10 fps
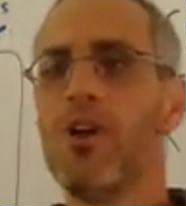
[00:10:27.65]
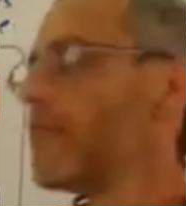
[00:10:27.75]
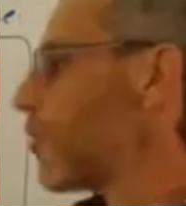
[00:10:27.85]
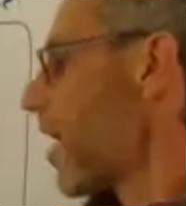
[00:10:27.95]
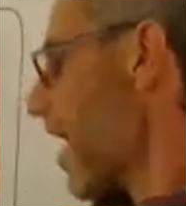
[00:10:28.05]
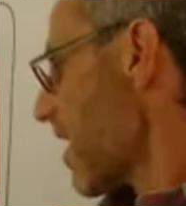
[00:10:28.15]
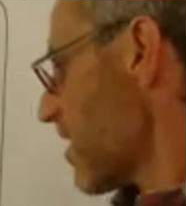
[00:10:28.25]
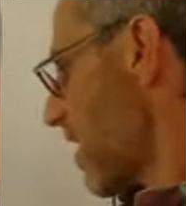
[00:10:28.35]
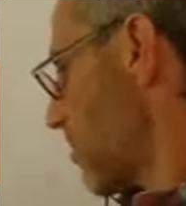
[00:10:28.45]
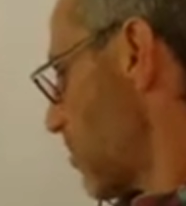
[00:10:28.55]
A,
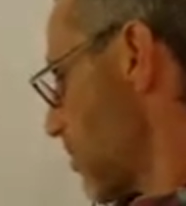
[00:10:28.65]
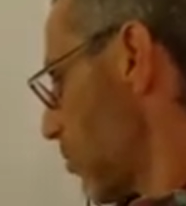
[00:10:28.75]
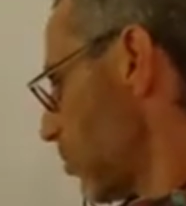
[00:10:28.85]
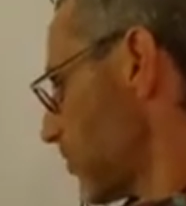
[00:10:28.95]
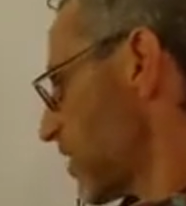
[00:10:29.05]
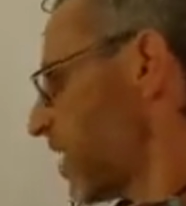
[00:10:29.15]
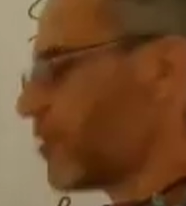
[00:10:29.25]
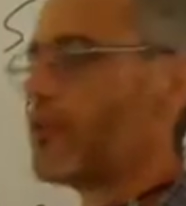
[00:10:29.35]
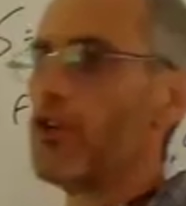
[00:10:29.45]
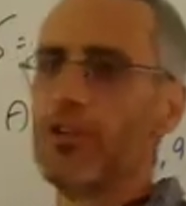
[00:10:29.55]
and people will say a
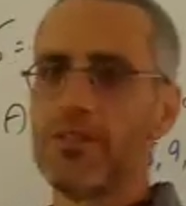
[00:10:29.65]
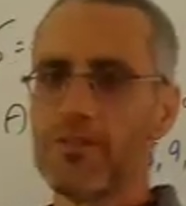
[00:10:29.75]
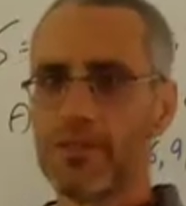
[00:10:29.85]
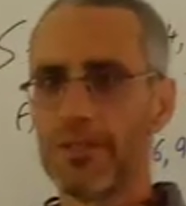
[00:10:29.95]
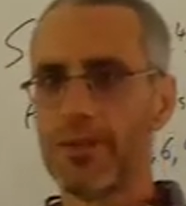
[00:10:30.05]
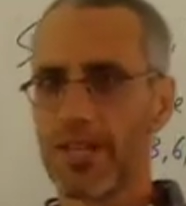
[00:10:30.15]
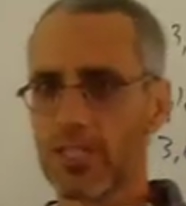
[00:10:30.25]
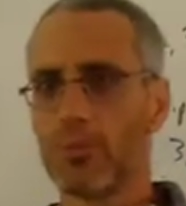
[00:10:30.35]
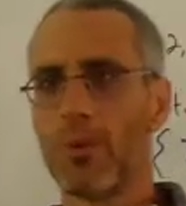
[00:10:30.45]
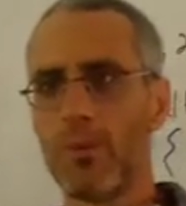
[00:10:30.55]
third. Well, that's the
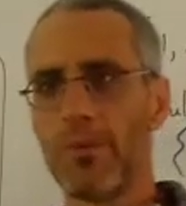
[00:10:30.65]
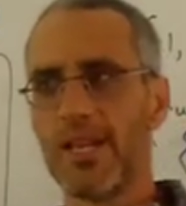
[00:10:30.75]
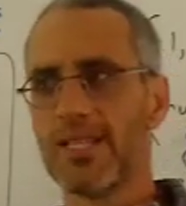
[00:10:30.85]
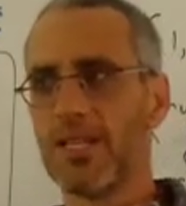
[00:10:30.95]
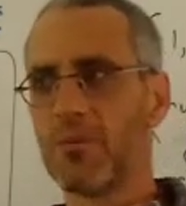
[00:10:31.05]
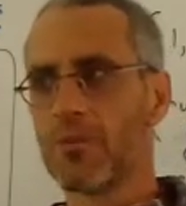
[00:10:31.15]
probability.